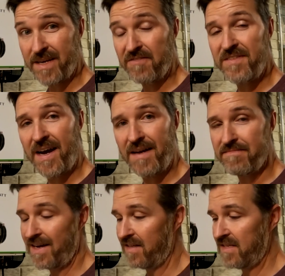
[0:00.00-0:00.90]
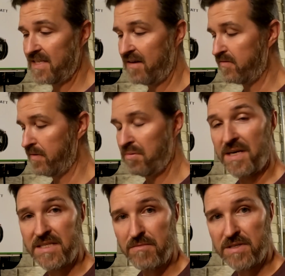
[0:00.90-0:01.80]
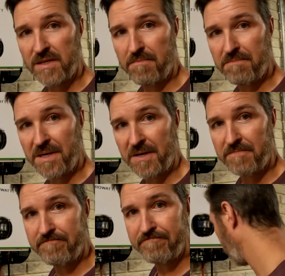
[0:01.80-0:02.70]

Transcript: If not, I'll just have to replace it with something bigger.